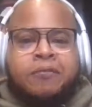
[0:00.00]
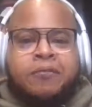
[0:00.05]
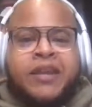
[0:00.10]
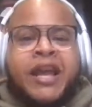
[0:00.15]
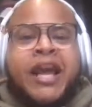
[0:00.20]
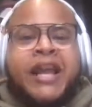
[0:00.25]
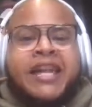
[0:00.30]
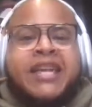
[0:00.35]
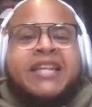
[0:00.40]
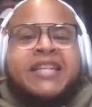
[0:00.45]

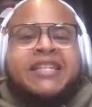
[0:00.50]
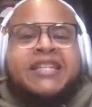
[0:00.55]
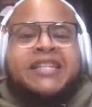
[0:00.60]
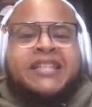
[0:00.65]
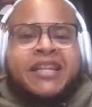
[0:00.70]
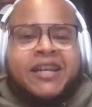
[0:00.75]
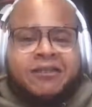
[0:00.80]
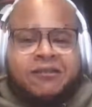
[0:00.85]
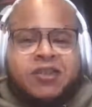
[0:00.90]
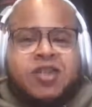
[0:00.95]
That in
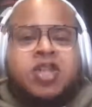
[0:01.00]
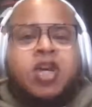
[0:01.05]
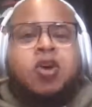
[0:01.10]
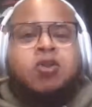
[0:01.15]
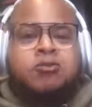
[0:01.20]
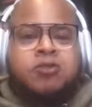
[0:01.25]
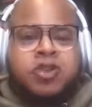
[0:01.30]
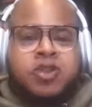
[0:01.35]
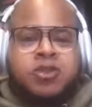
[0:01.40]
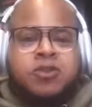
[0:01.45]
itself
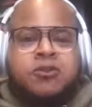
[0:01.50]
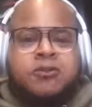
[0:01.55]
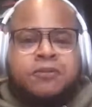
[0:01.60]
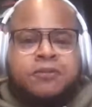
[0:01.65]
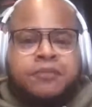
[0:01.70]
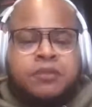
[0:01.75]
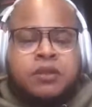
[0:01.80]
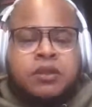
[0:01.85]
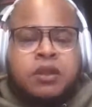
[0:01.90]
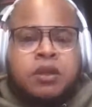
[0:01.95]
shows you.
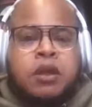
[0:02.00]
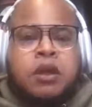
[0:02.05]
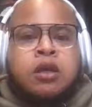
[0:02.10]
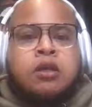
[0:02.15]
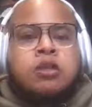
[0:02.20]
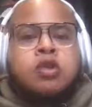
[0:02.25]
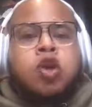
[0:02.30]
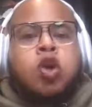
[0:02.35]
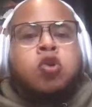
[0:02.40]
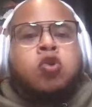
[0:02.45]

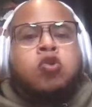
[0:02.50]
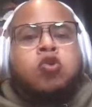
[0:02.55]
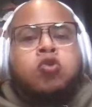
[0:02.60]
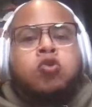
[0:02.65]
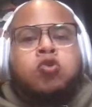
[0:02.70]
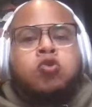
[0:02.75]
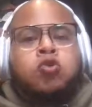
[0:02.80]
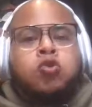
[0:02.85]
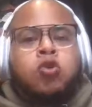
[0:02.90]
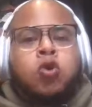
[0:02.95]

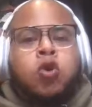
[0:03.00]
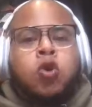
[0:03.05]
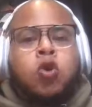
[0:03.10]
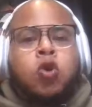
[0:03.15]
So